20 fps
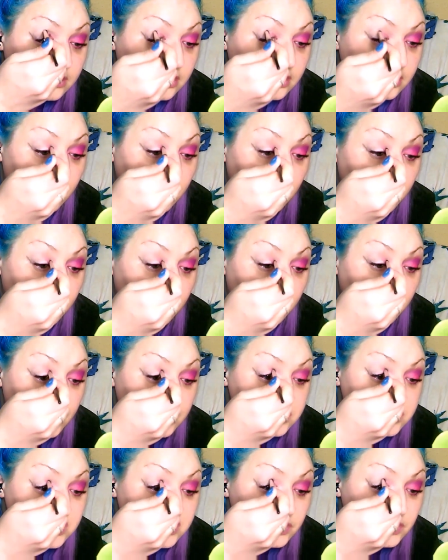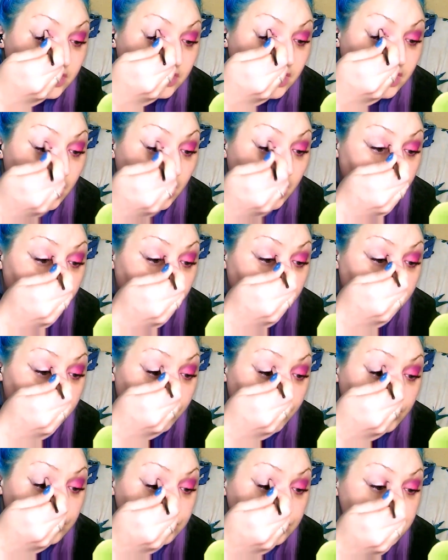I'm going to do a couple of
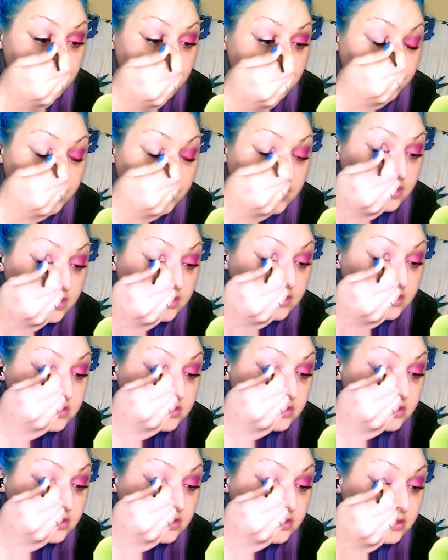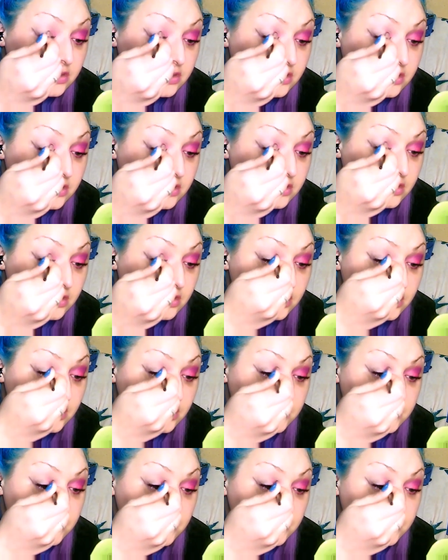coats of this
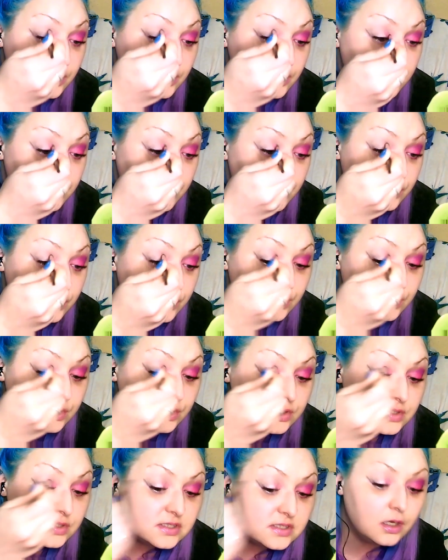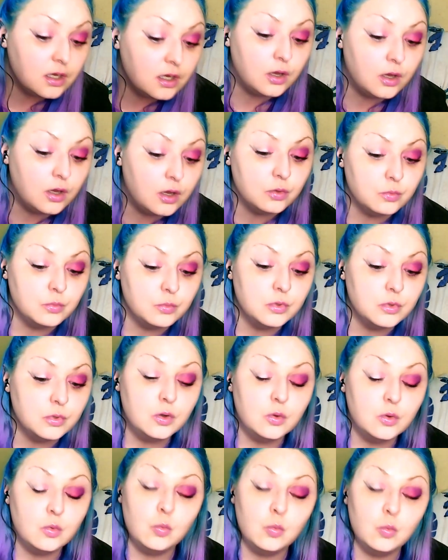so that you can see at home
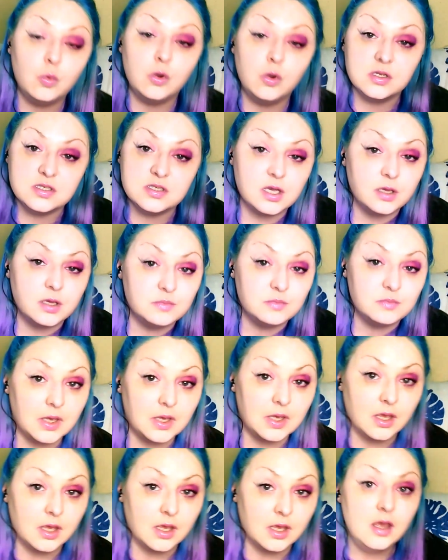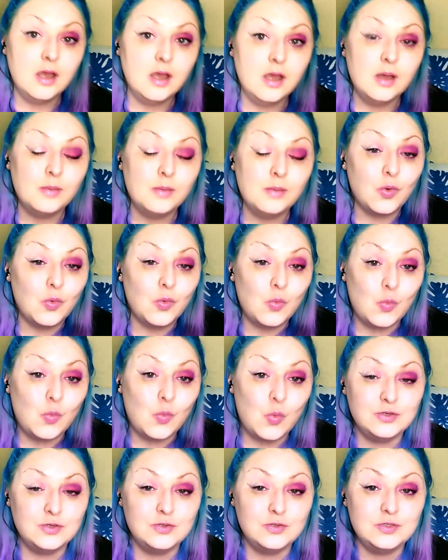what I'm doing. But when you
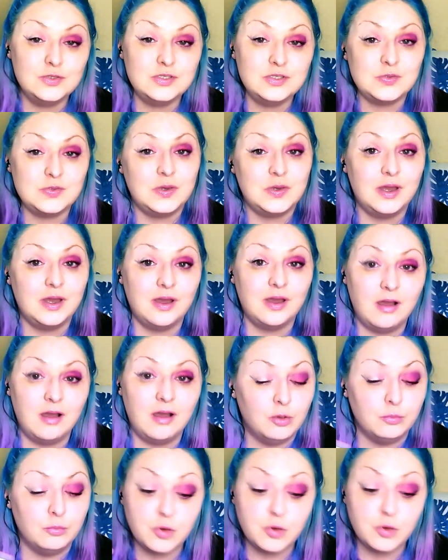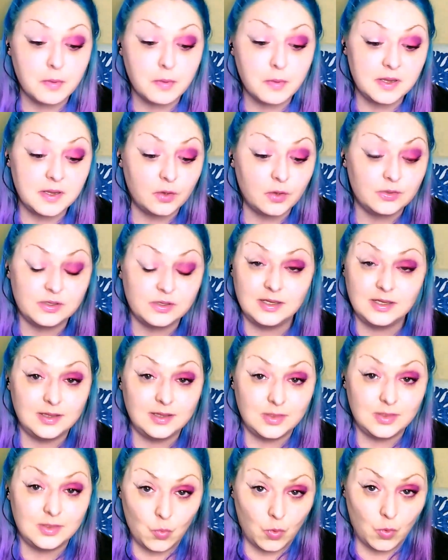do it at home, you probably only need the
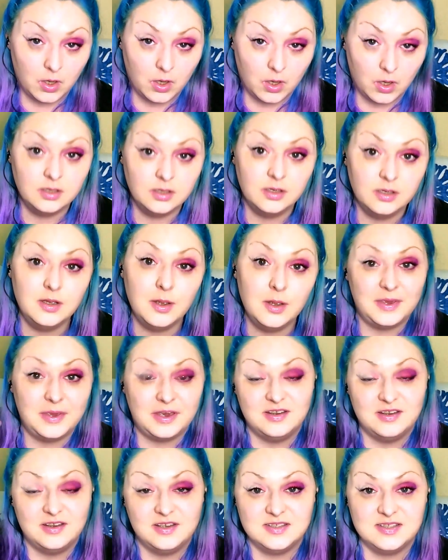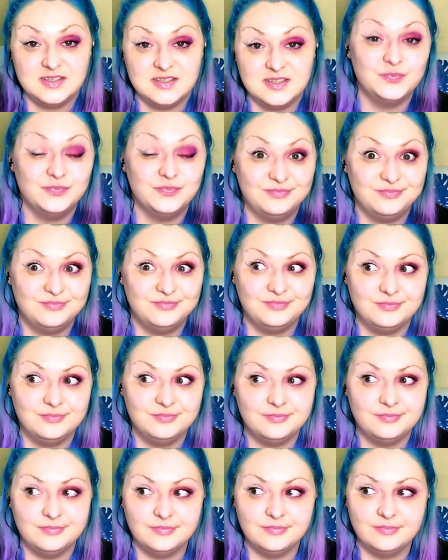one, because
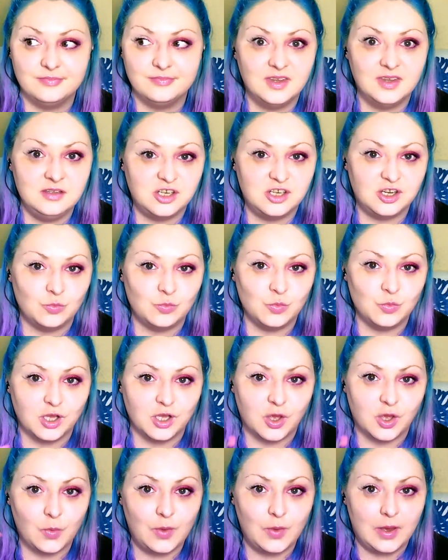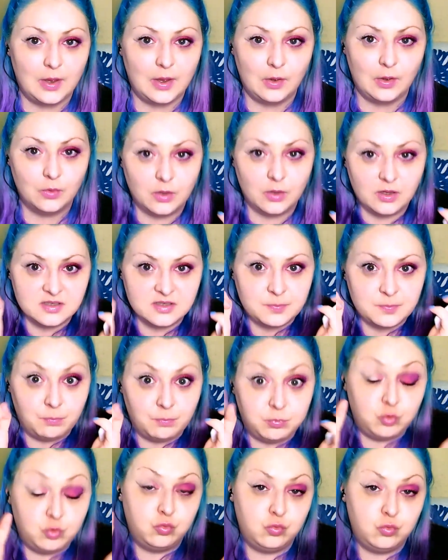you don't want to go out
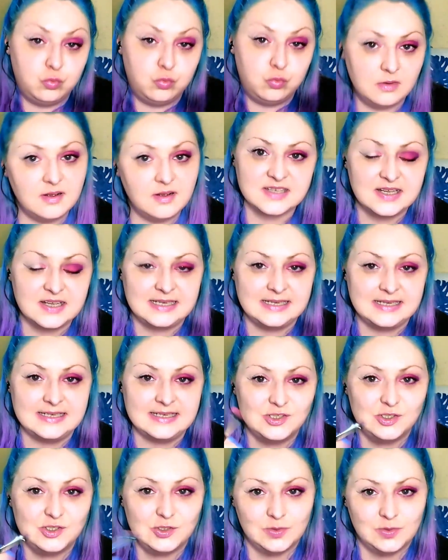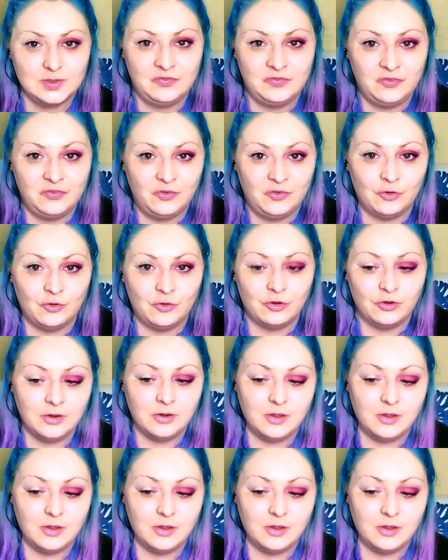as I need to do it for online.